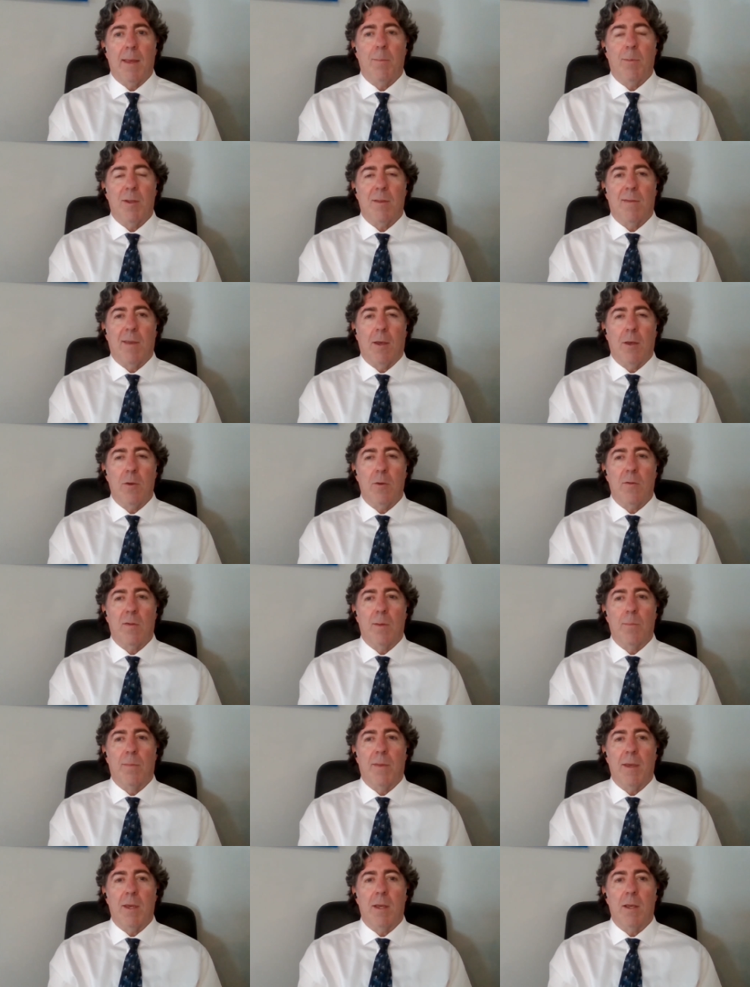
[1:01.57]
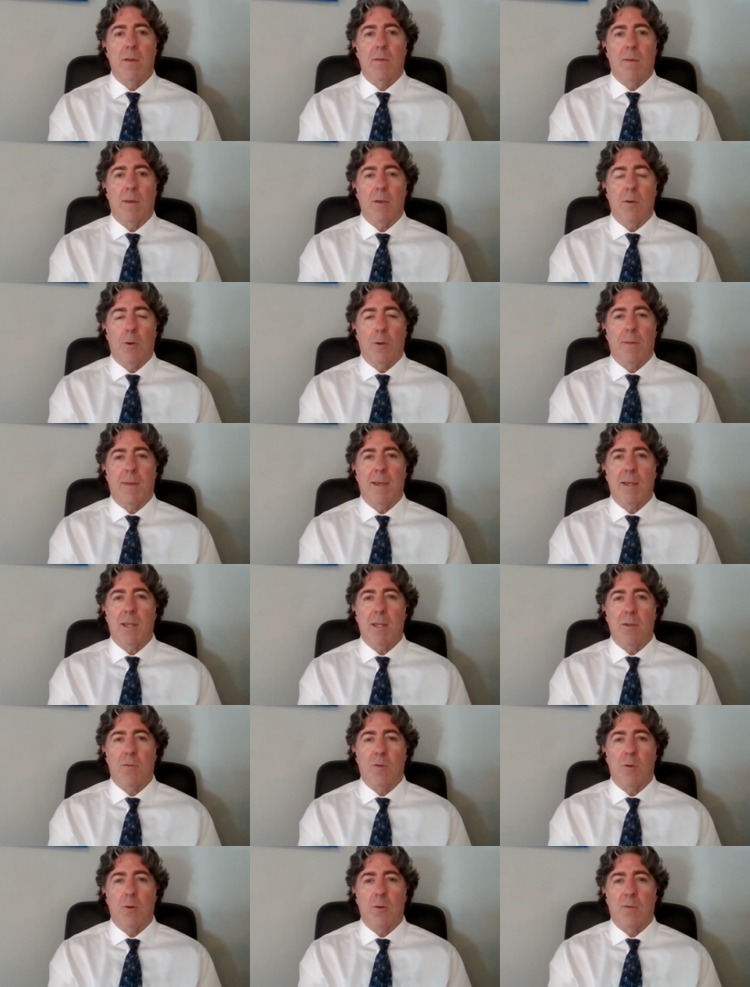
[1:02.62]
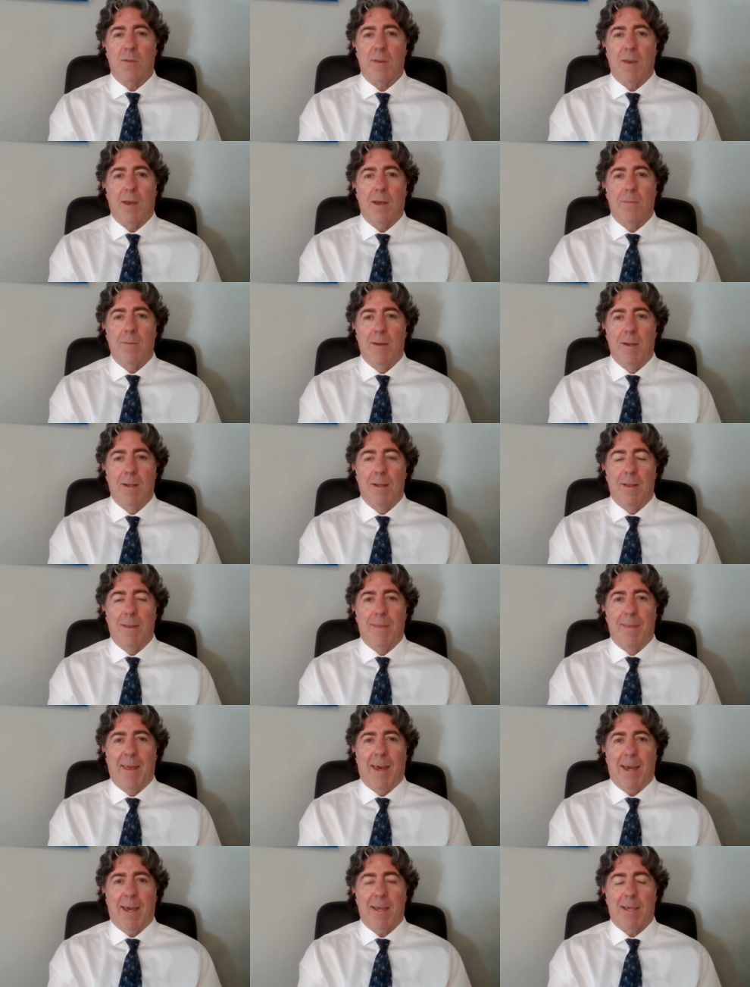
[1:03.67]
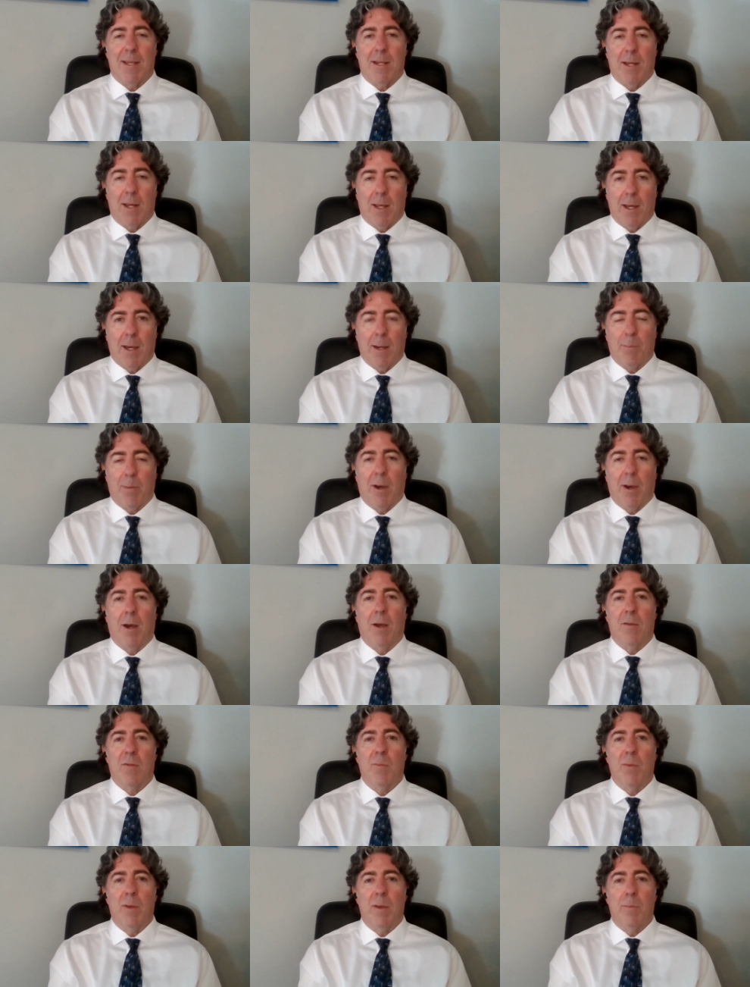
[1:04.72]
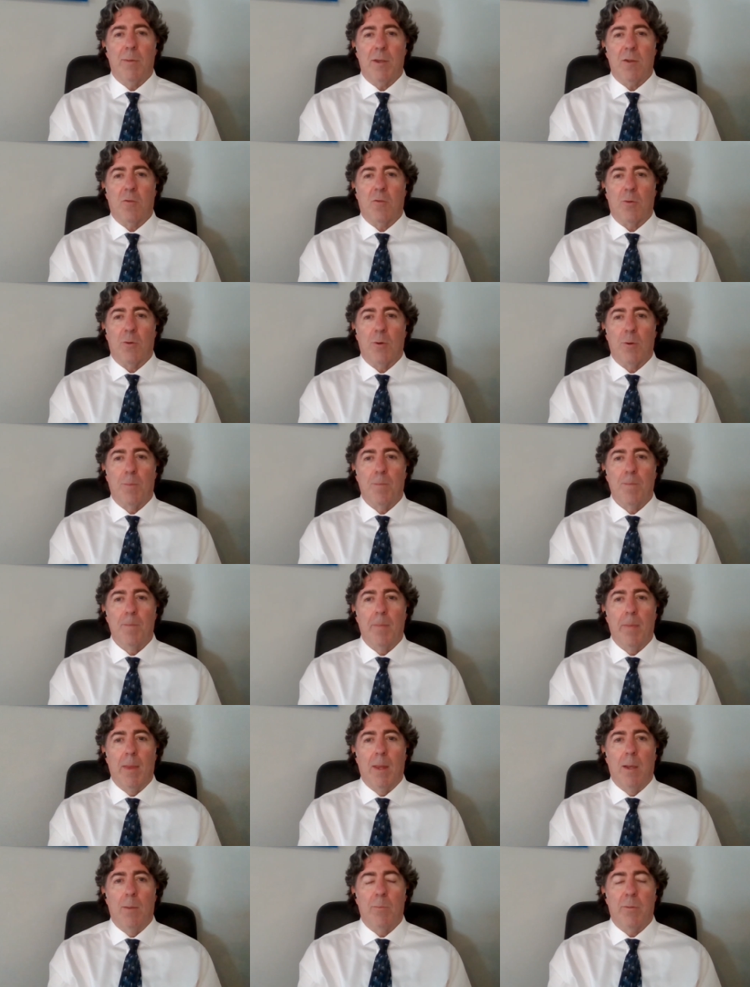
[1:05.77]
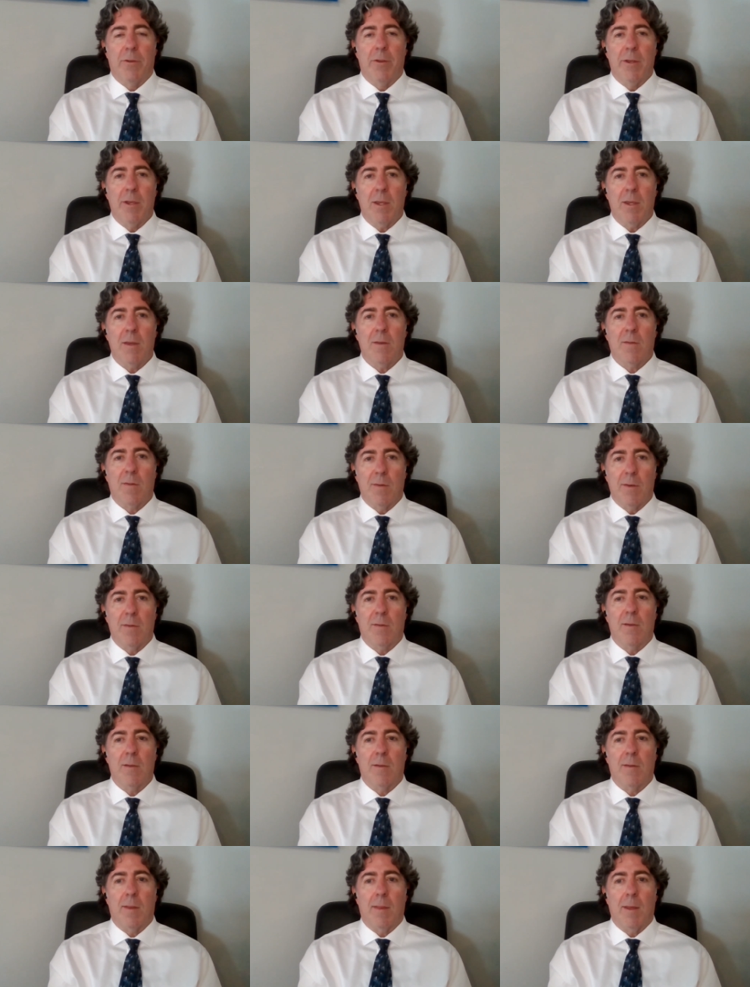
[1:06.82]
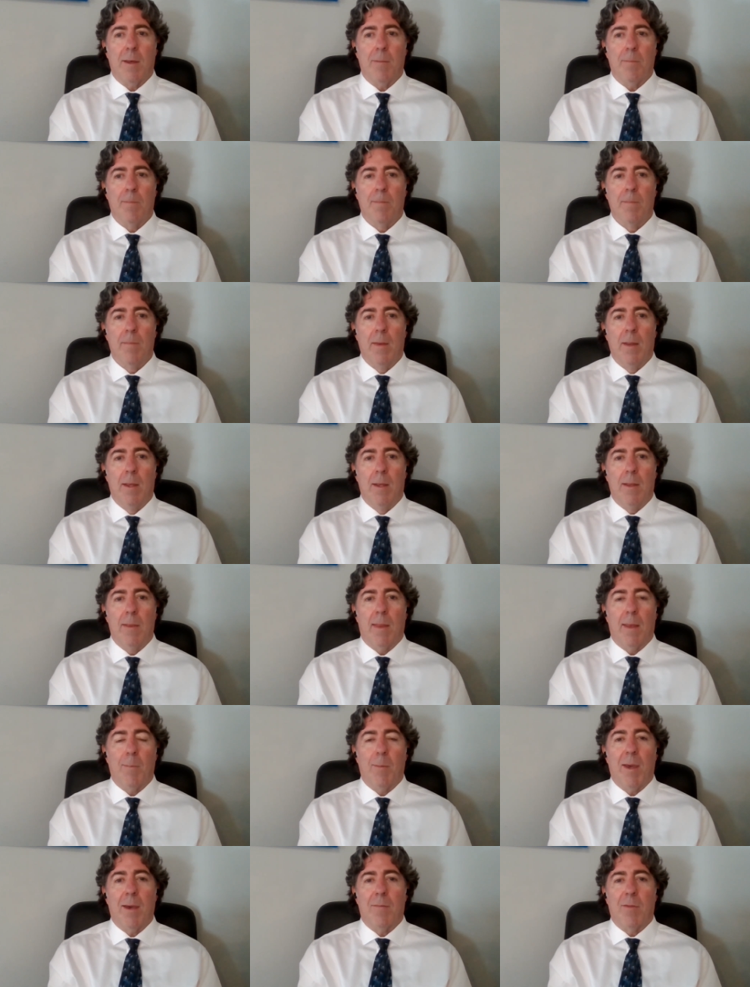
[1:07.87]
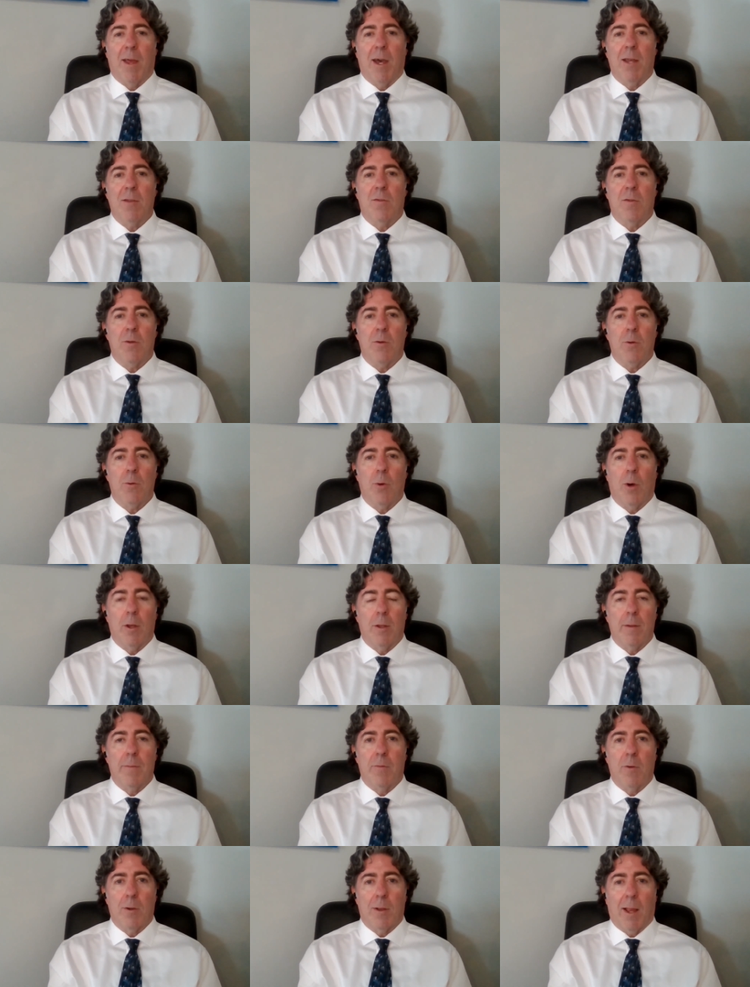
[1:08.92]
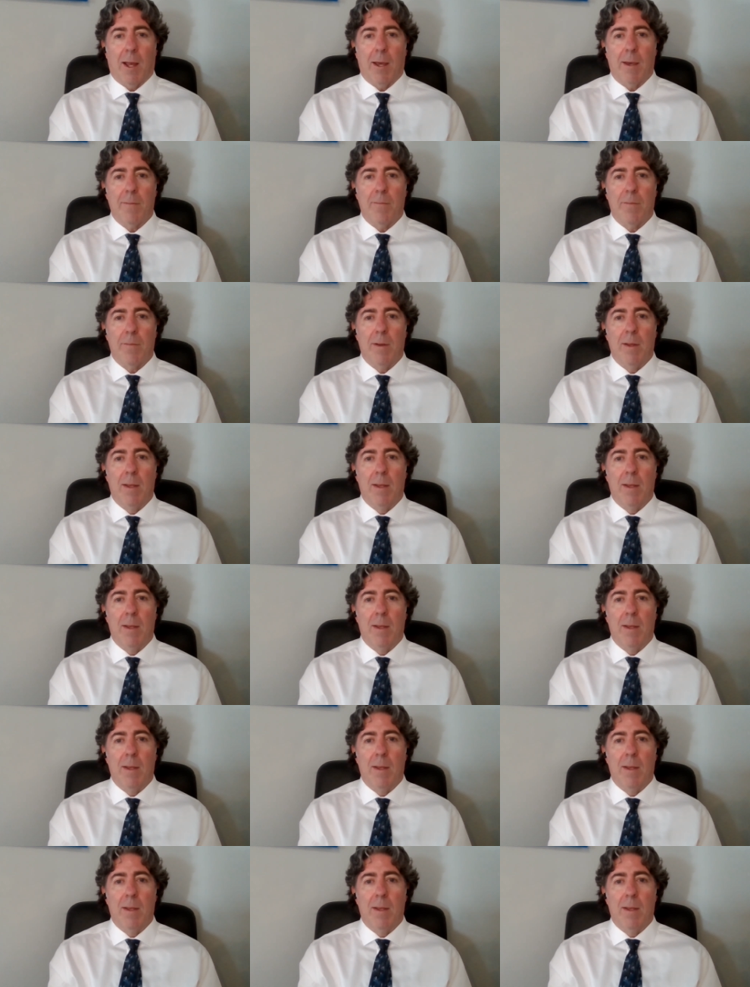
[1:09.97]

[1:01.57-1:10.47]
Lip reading: they've been telling you some things that you're thinking to yourself, that cannot possibly be true, please listen to them. They may have lied to you all of your life,